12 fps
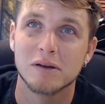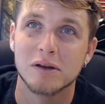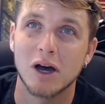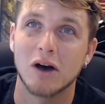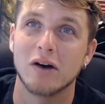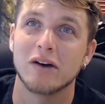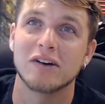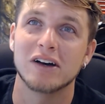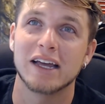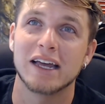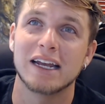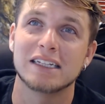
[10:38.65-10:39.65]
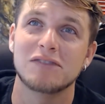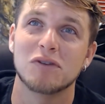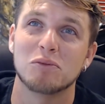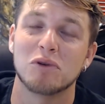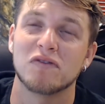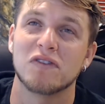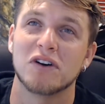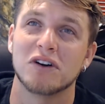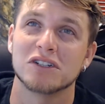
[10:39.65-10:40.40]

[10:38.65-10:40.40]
Look, and that's even preferred.